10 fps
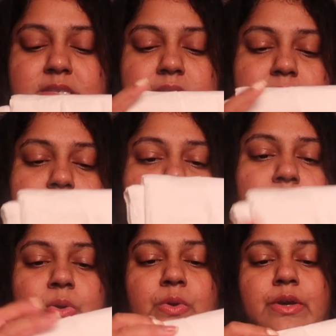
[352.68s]
is
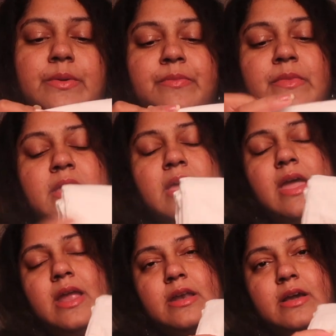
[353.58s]
really good,
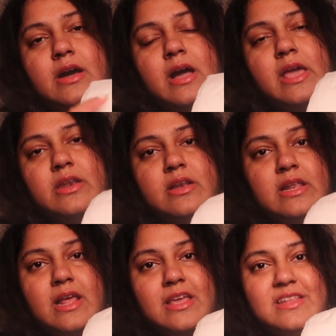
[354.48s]
and I
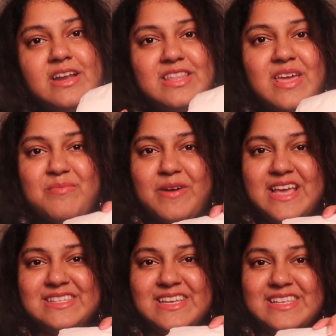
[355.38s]
really like that their
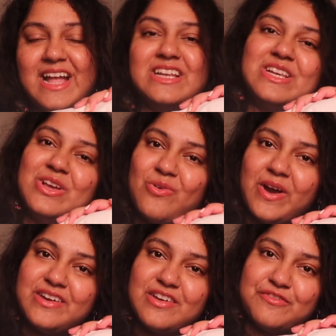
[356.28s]
pricing is actually
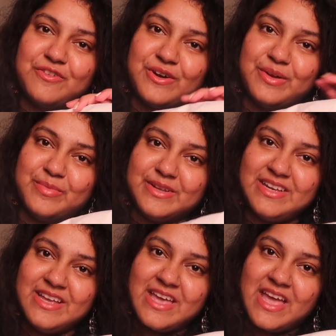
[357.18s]
quite
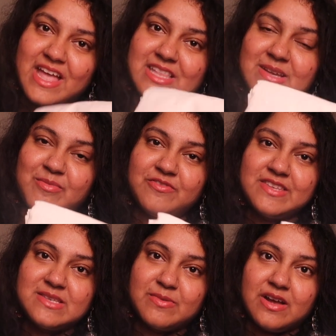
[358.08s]
affordable, and some of
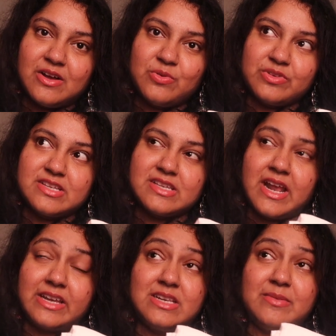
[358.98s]
these kurtas
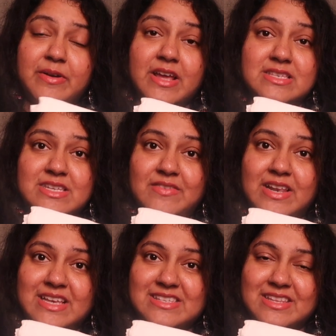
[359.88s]
are actually priced
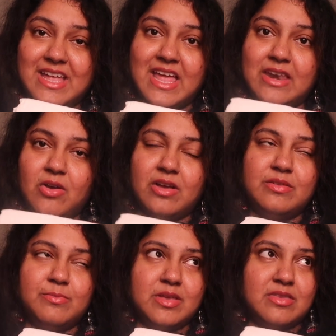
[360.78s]
even lesser than
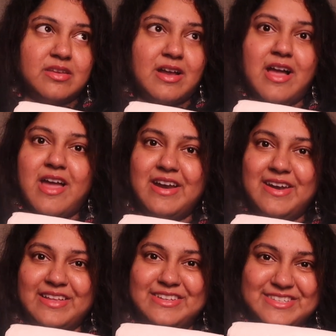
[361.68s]
Myntra
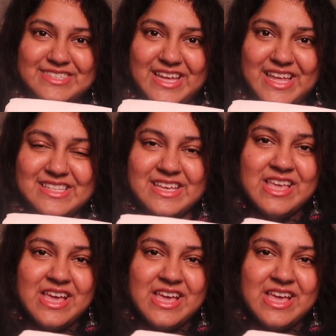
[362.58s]
and other sites.